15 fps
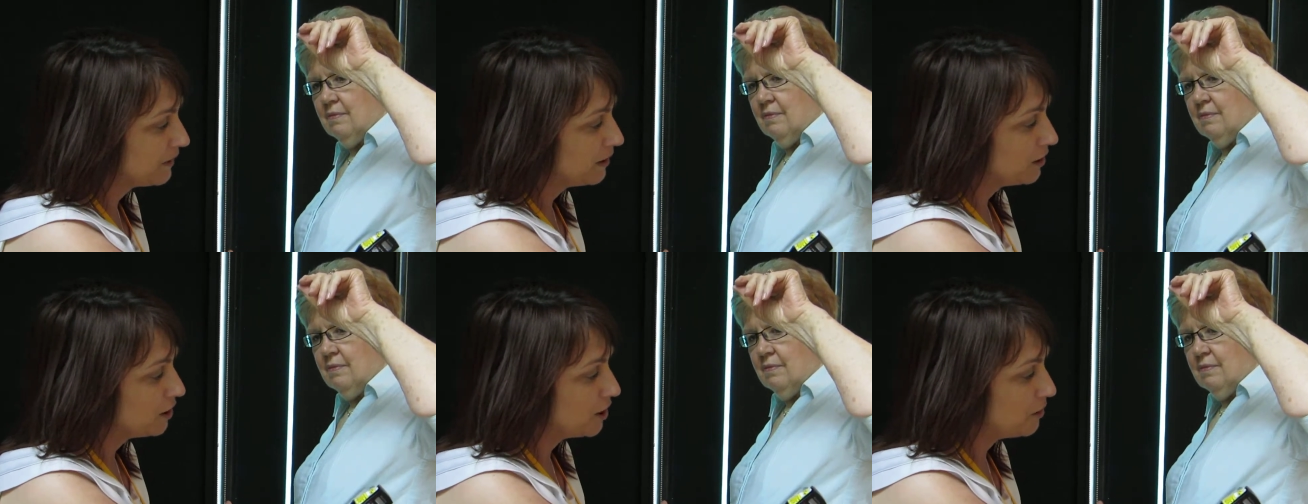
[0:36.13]

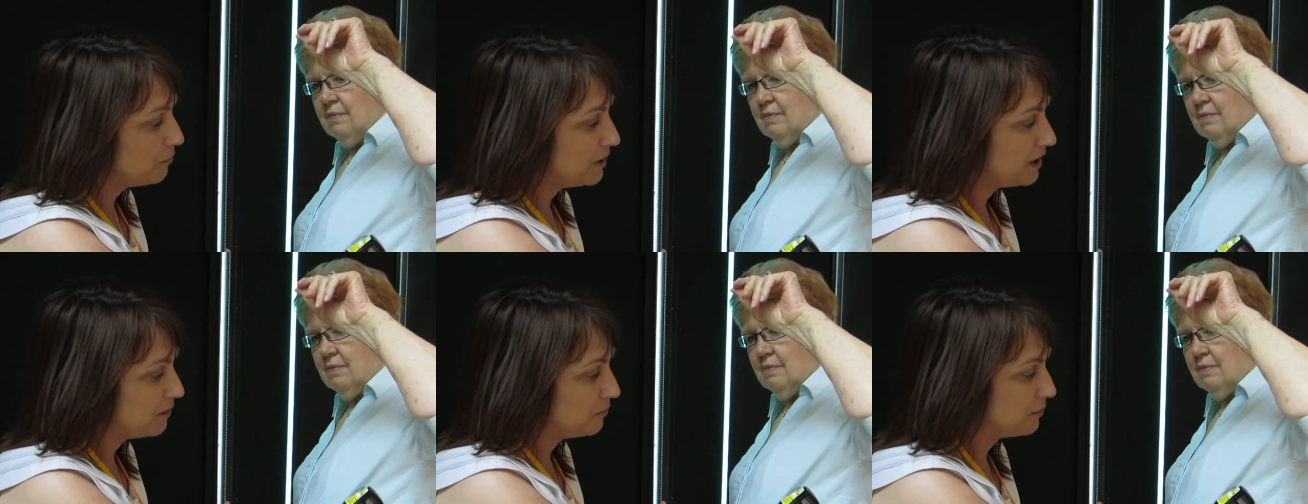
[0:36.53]
Speaker 1: a
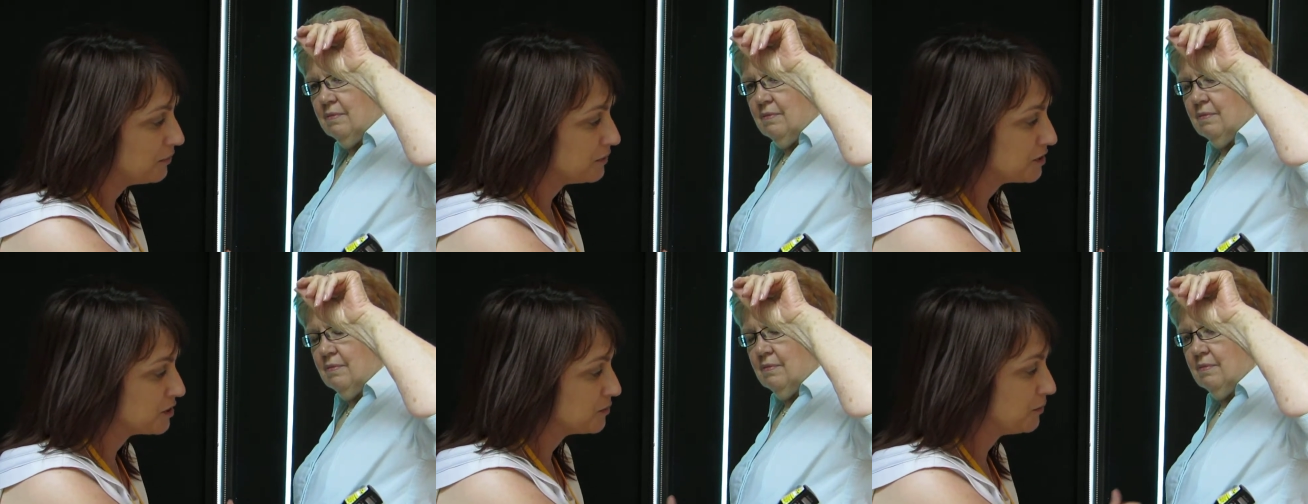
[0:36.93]
minute per
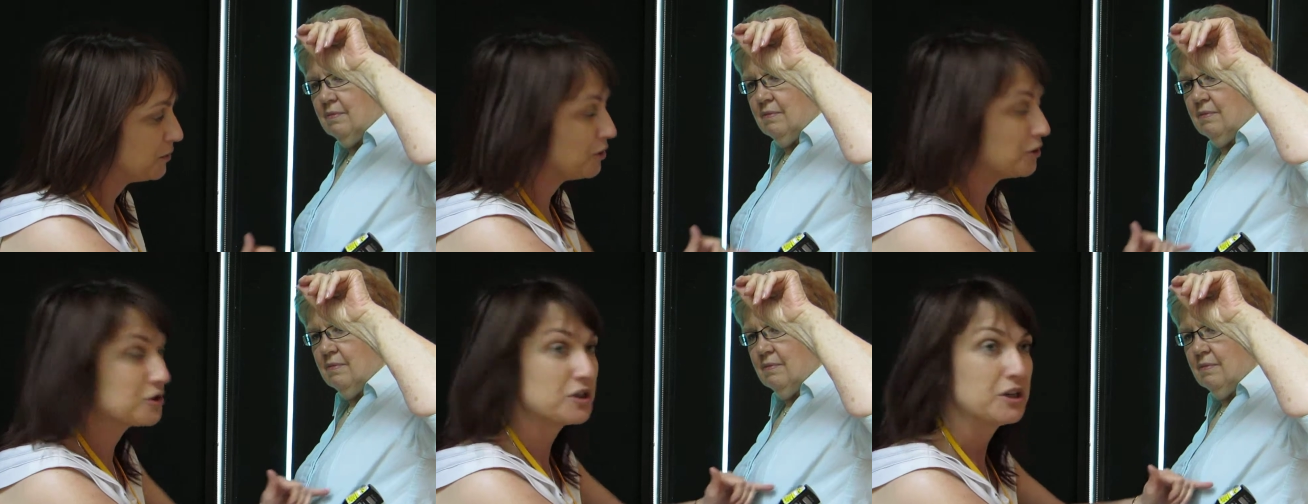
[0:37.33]

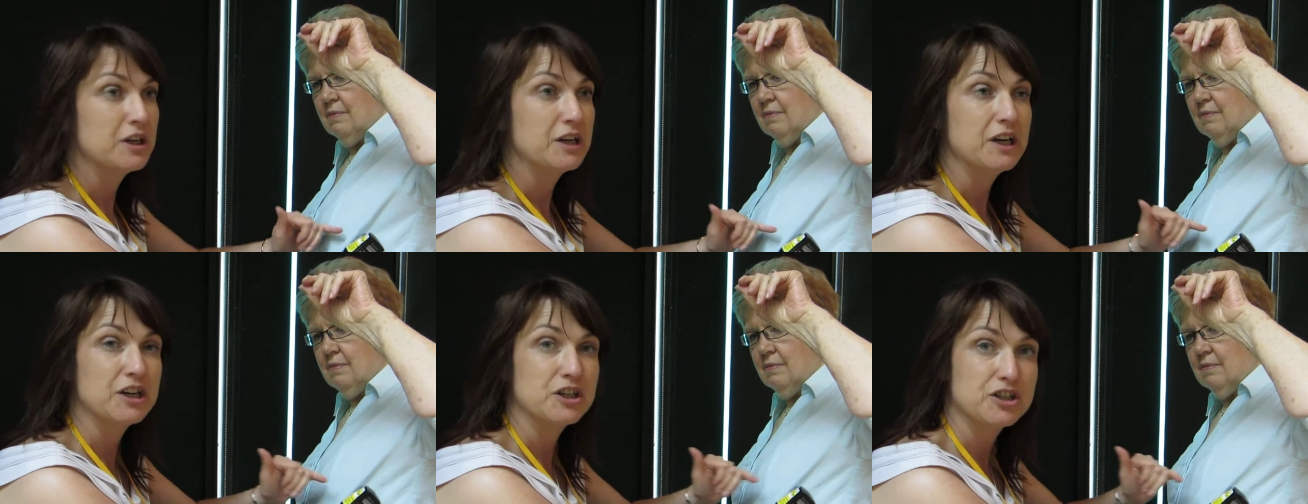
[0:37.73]
spot,
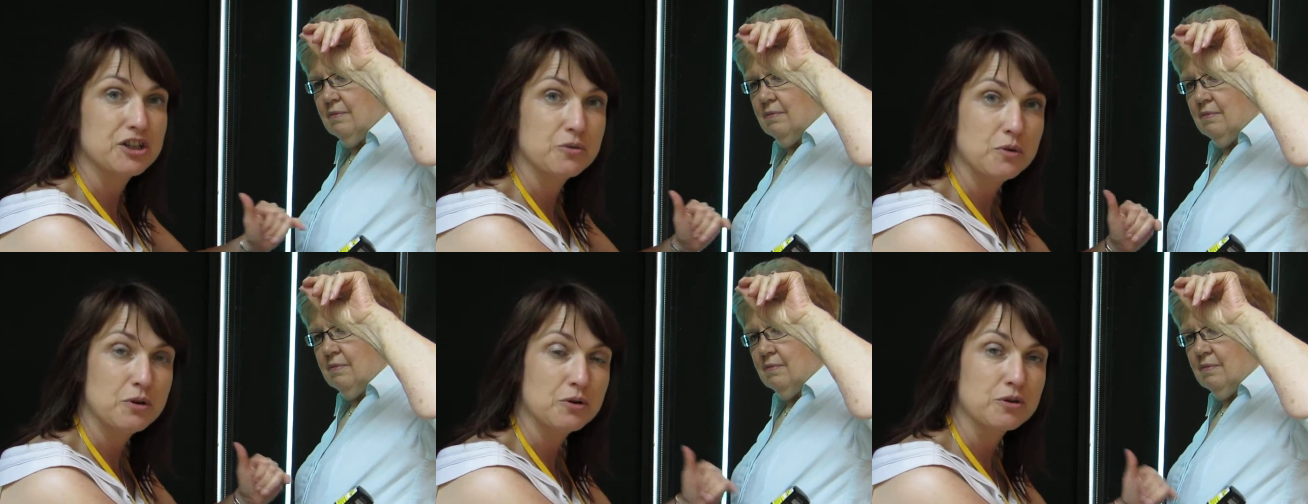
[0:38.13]
until we
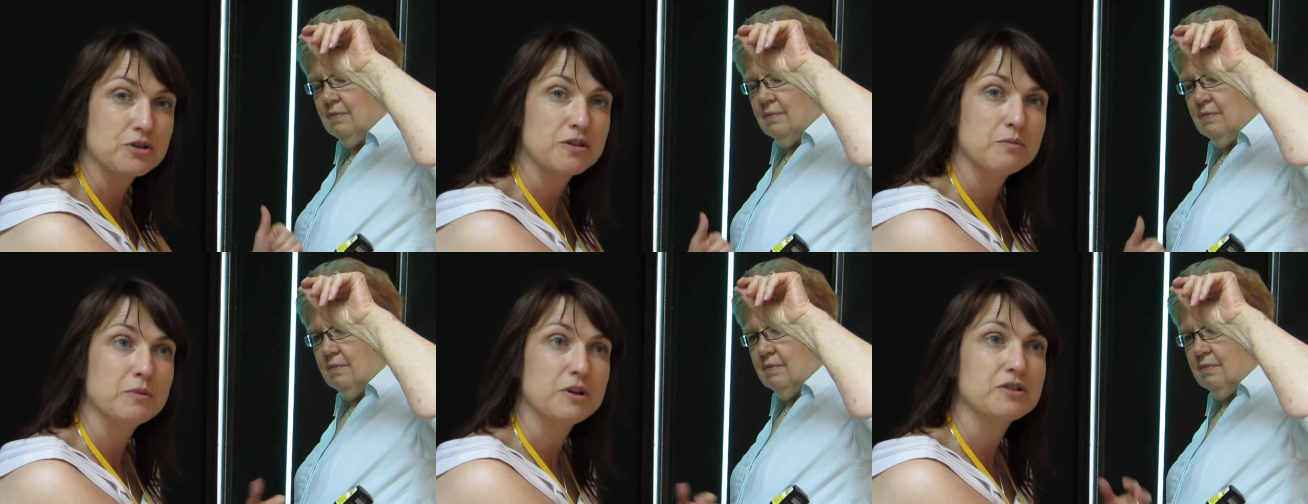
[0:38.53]
got to the
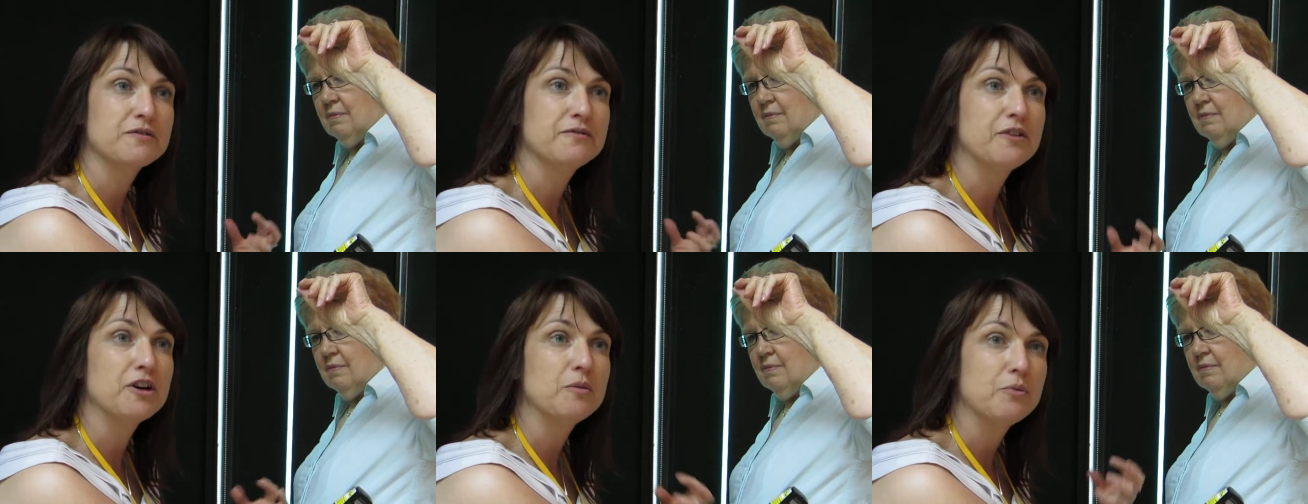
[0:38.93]
most
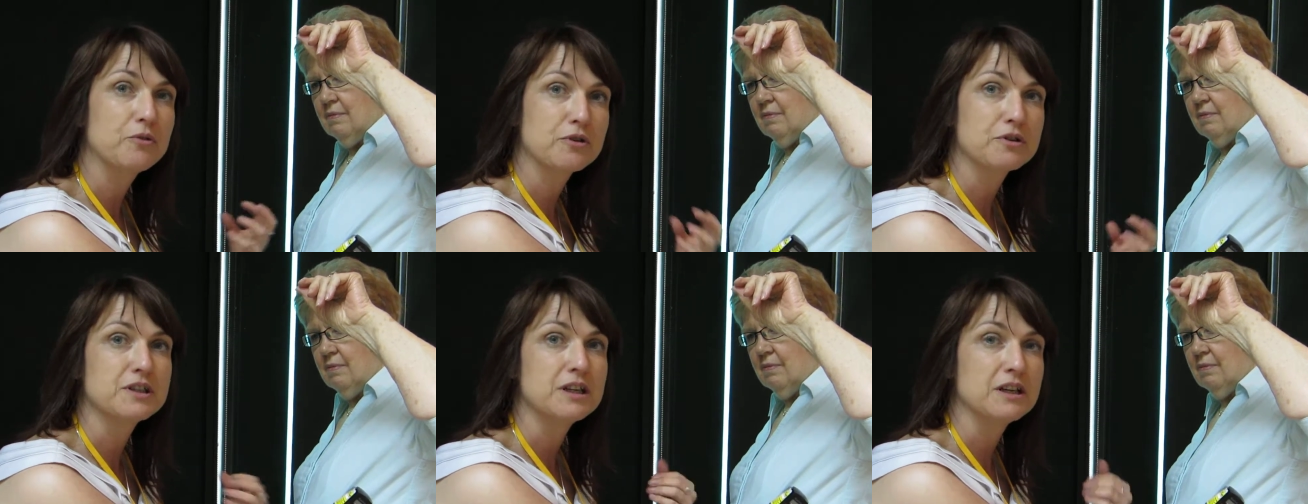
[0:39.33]

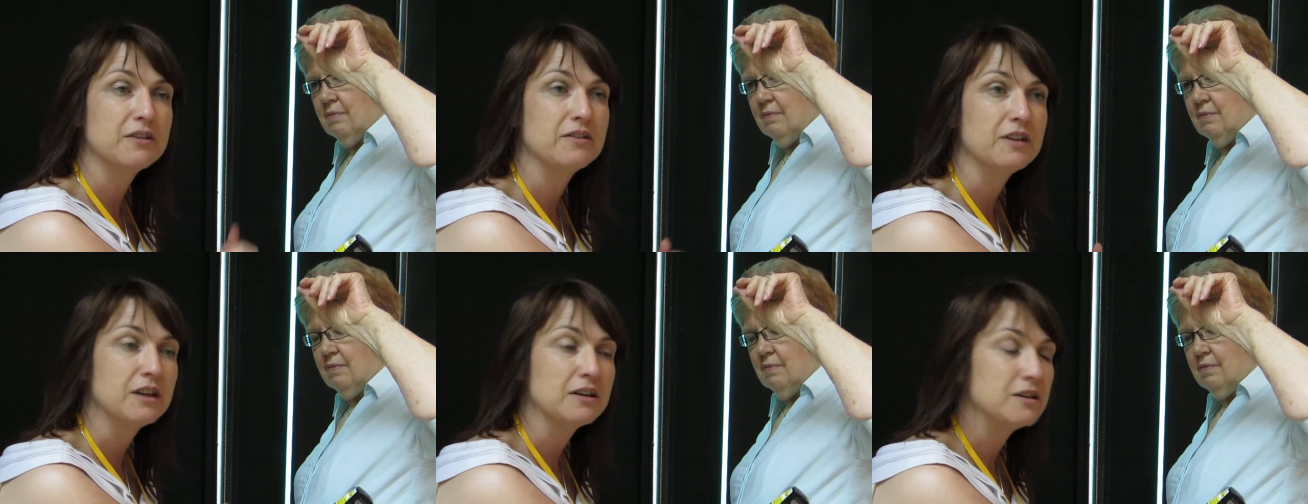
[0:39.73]
fibrotic
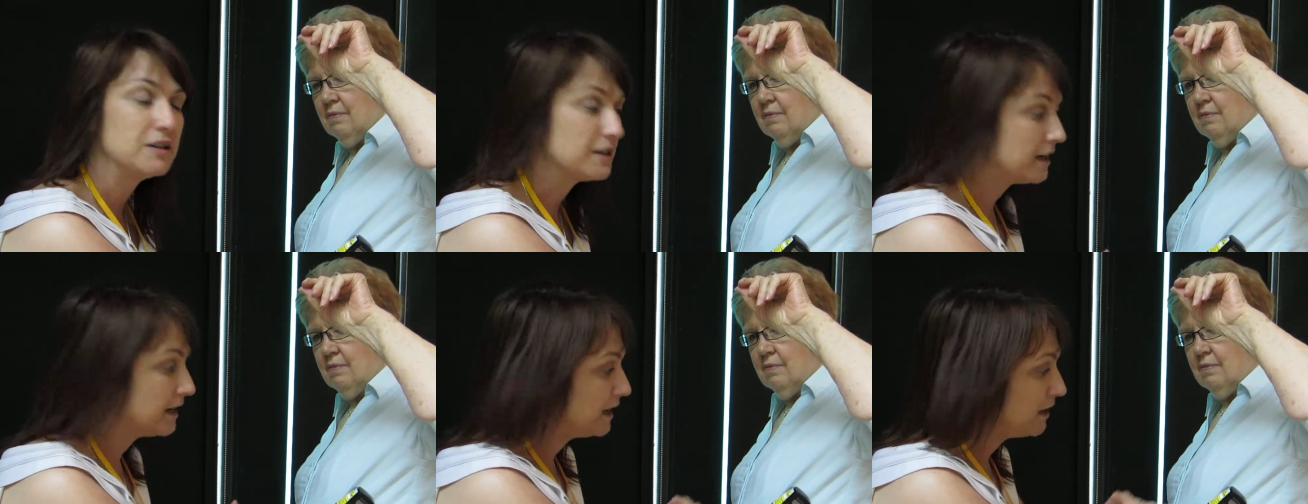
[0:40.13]
thickened
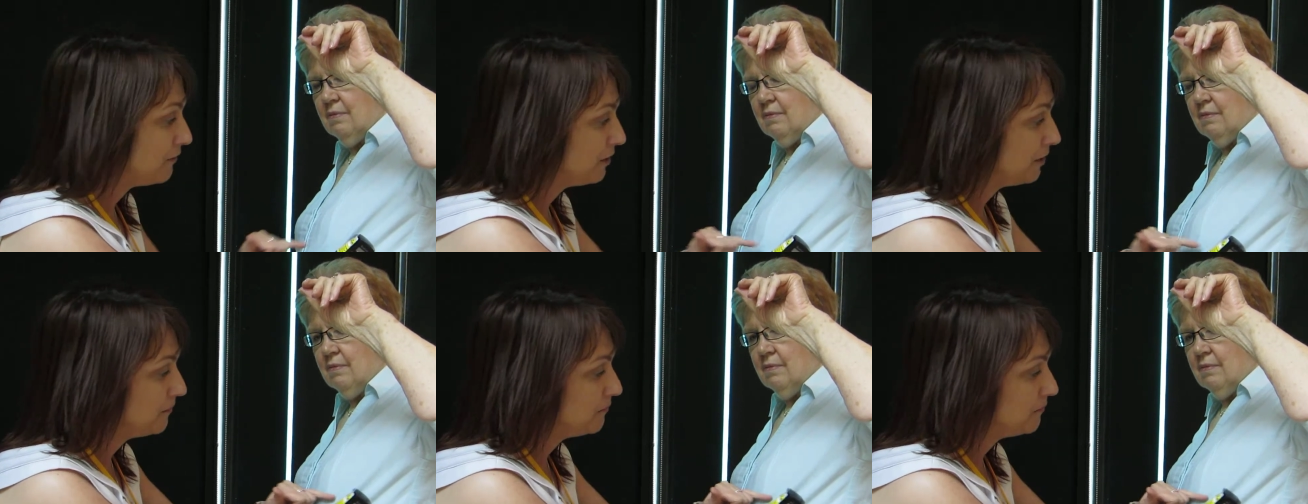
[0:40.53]
area.